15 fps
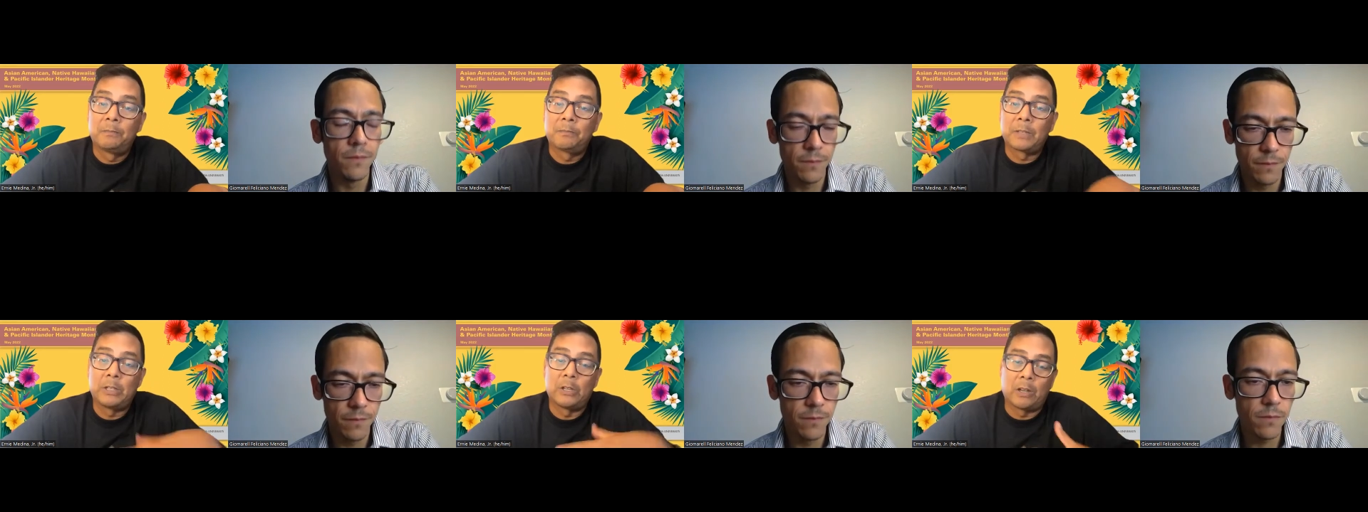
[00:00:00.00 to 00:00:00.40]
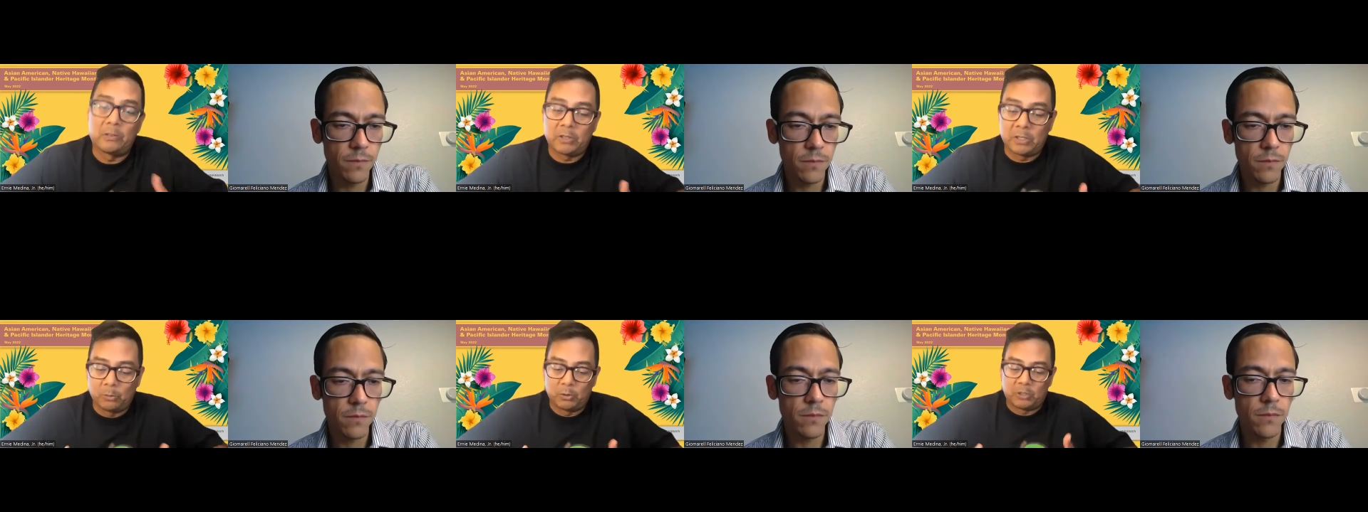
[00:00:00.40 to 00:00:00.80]
Speaker 1: You know,
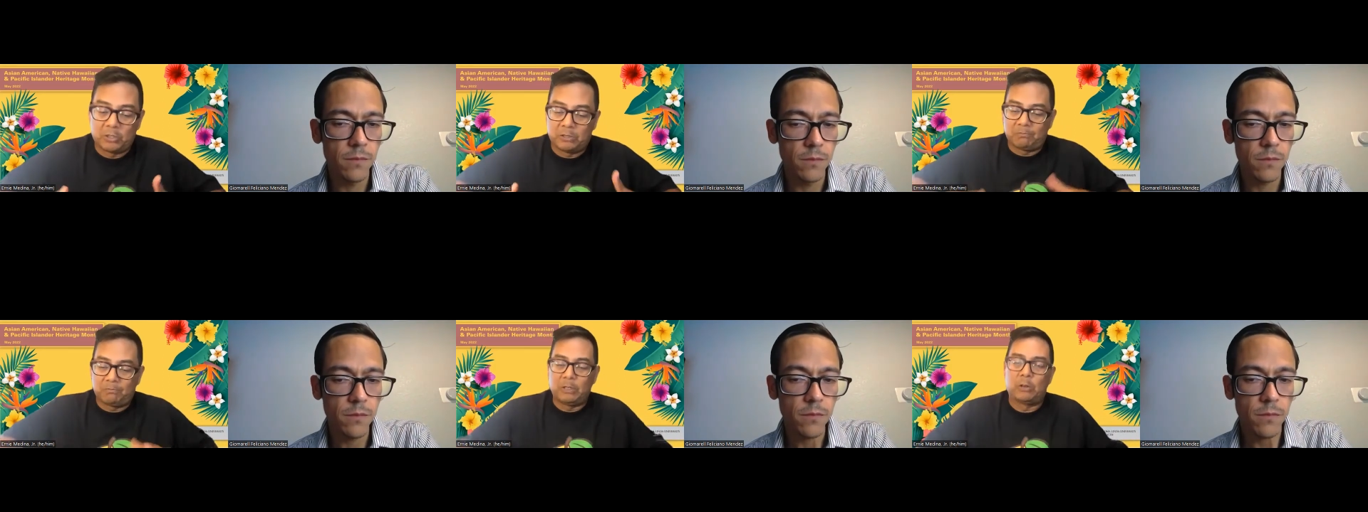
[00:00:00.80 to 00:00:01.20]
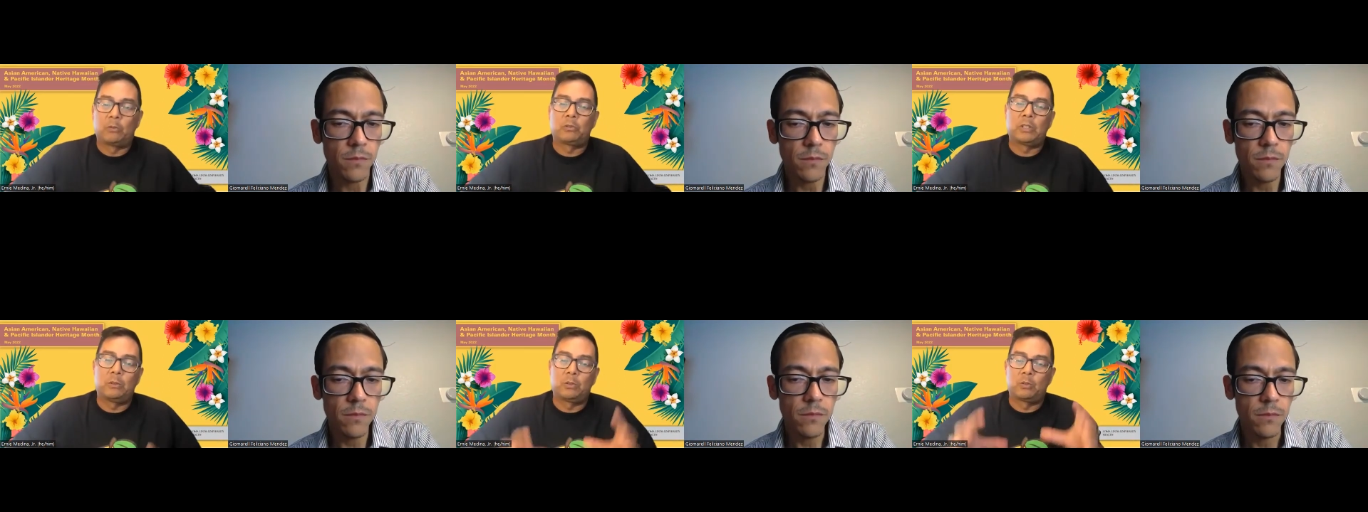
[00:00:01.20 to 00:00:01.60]
she was you know
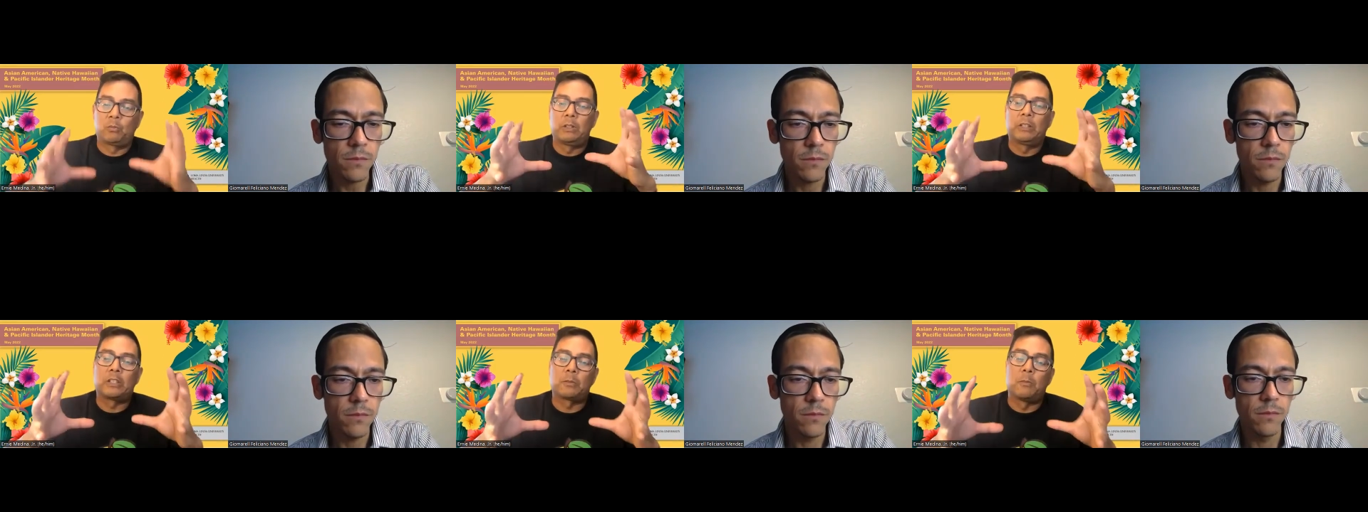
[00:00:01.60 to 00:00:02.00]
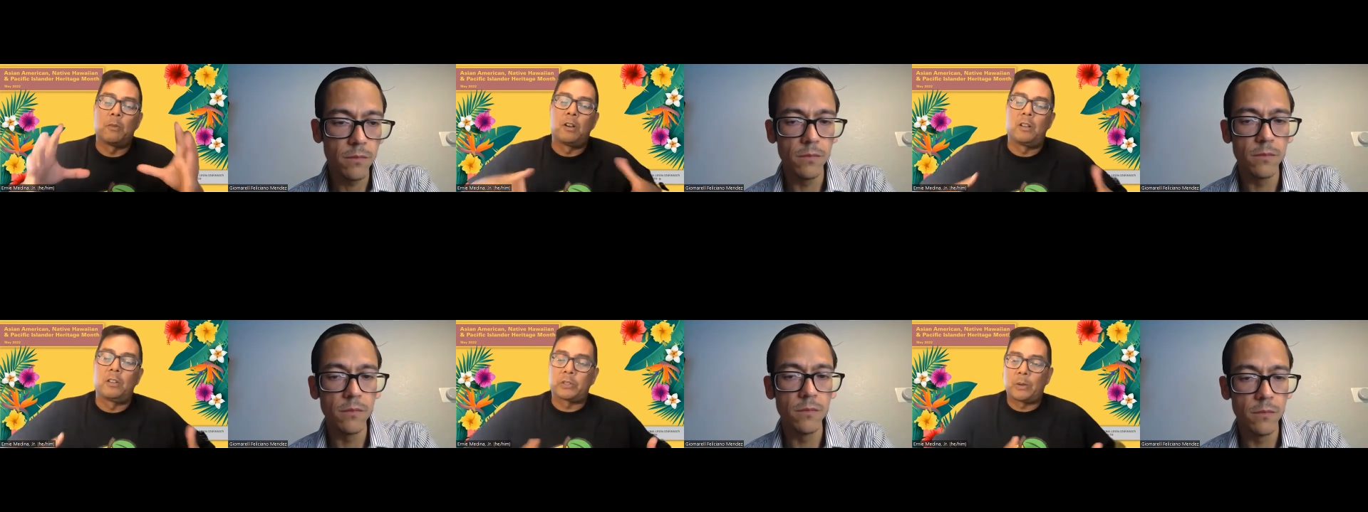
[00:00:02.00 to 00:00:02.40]
she was really
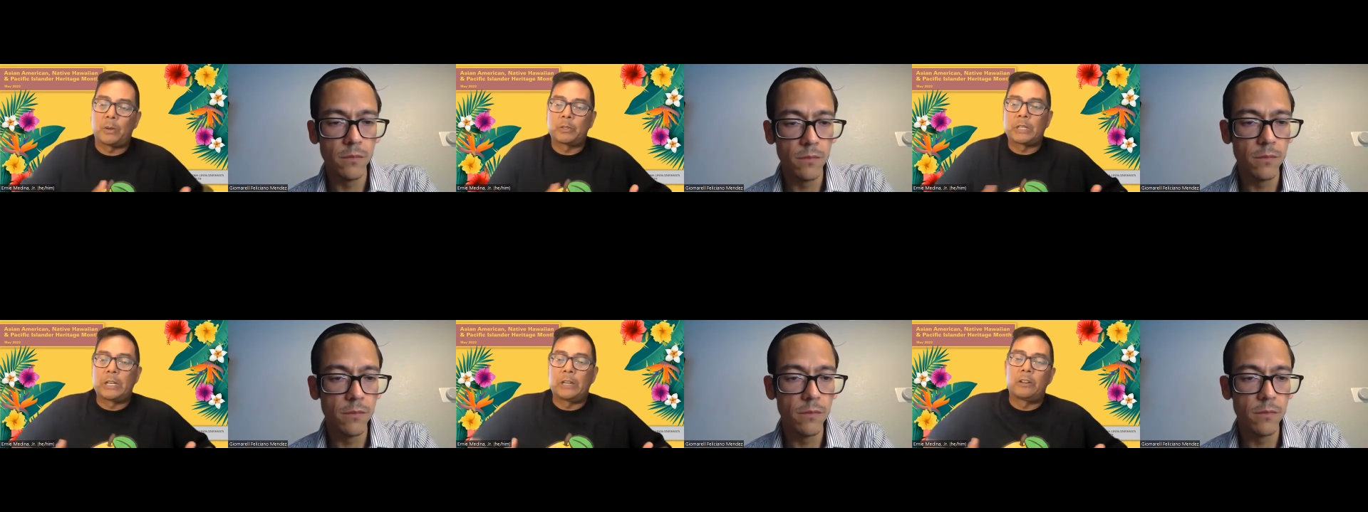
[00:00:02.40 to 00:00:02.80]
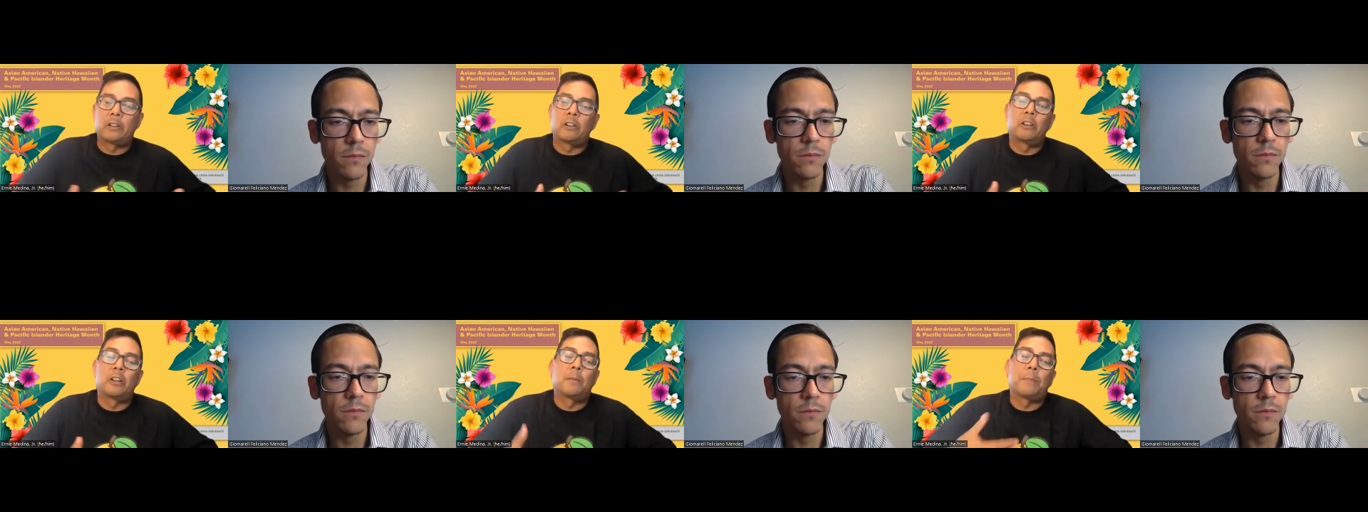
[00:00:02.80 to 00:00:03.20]
small, so I was carrying
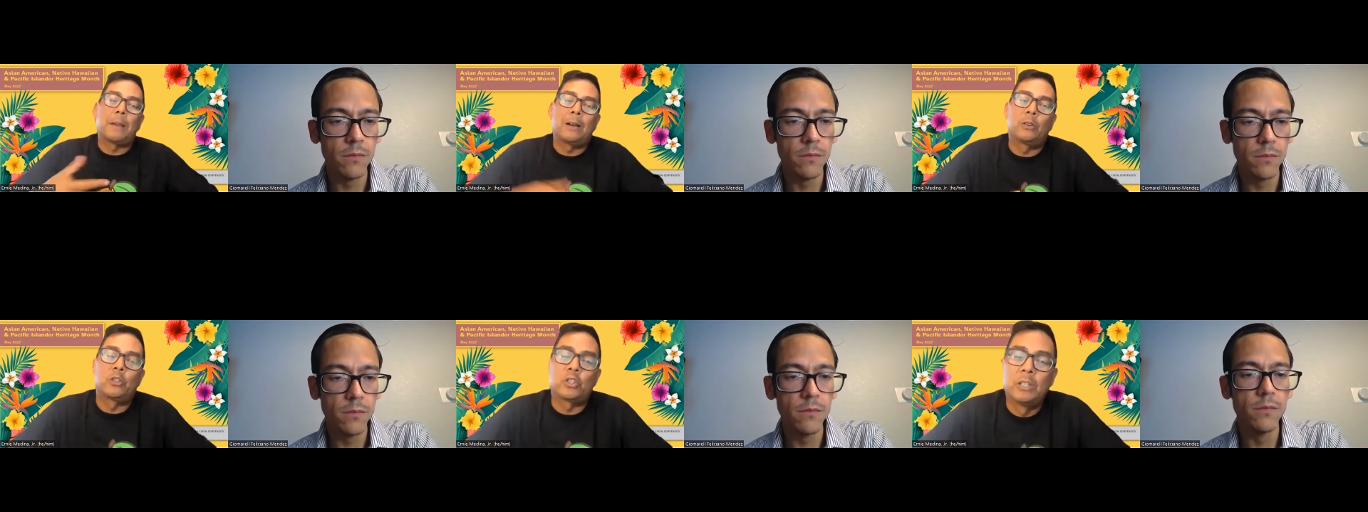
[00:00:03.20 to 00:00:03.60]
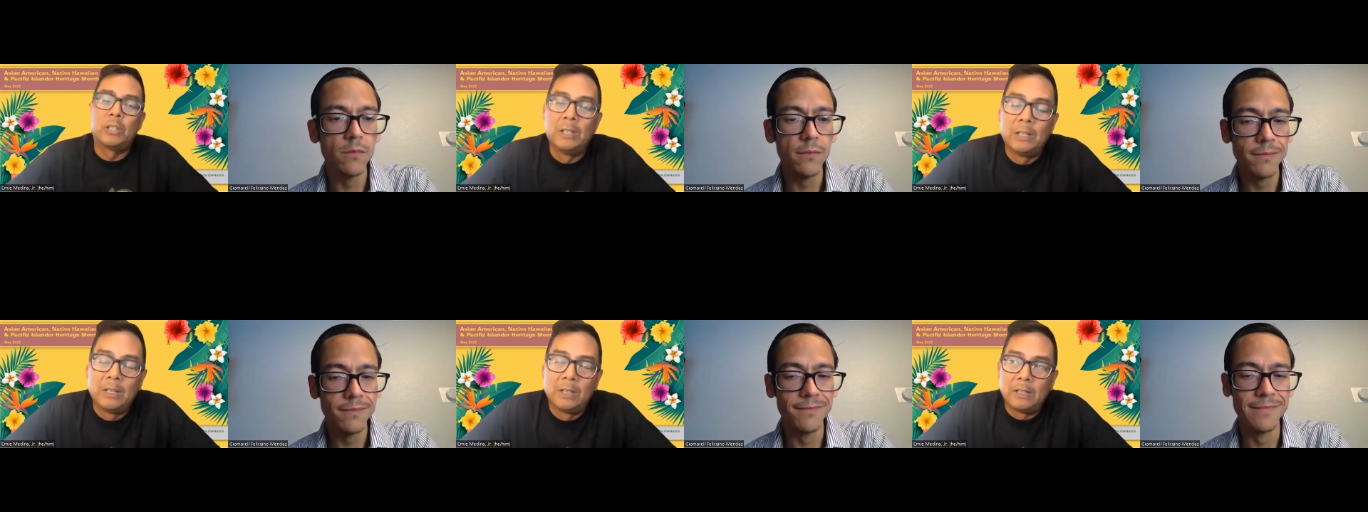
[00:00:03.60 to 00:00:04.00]
her in a pouch.
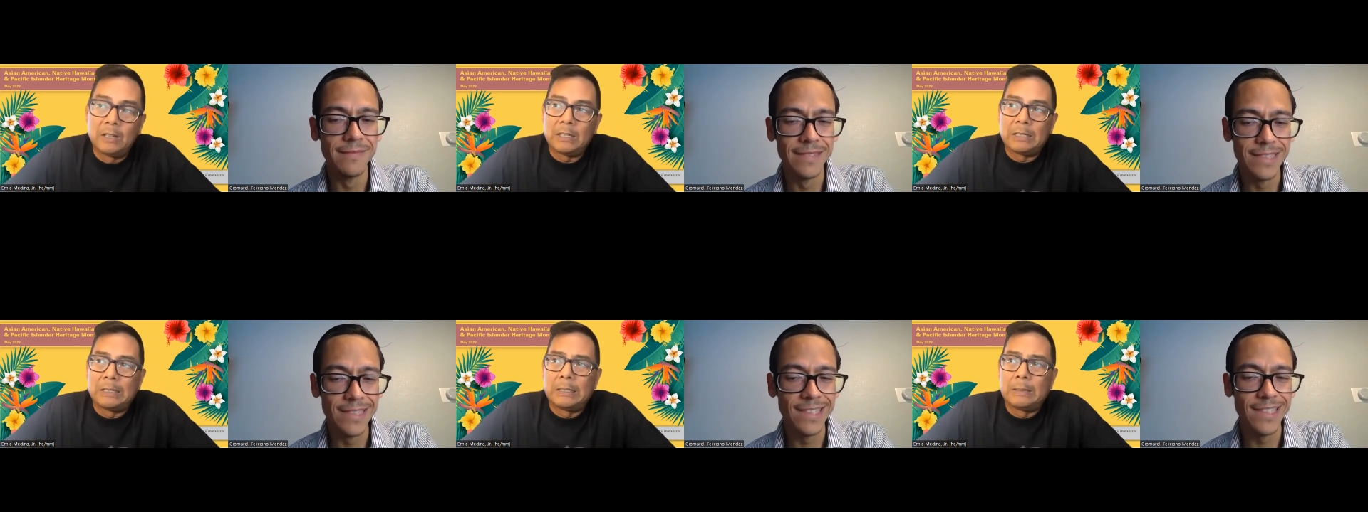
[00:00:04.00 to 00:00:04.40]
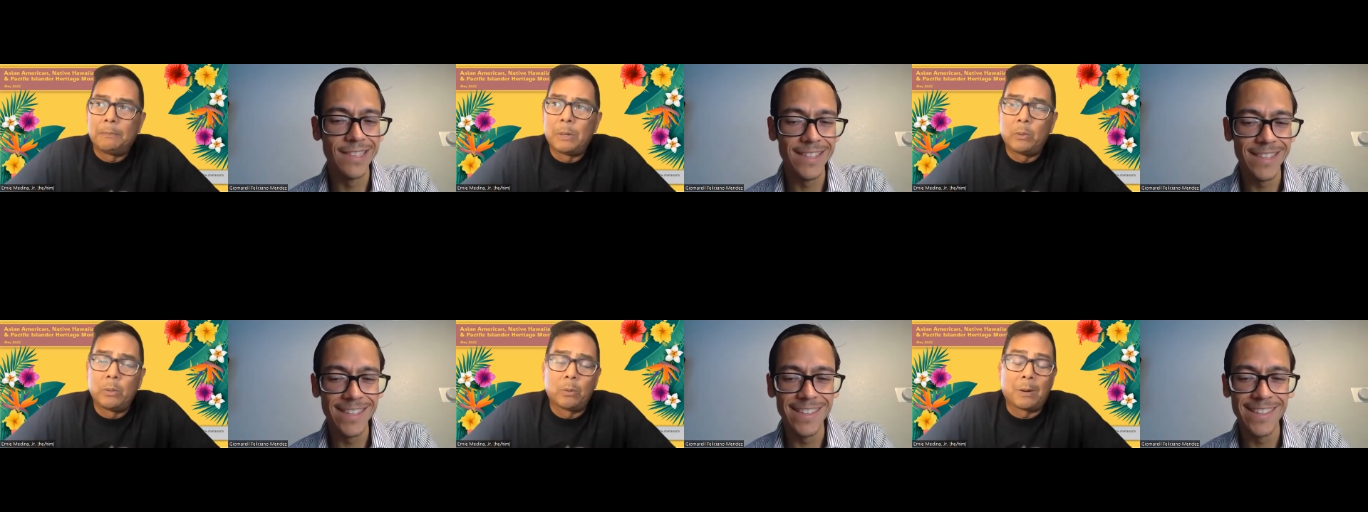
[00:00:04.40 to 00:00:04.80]
Uh, but we were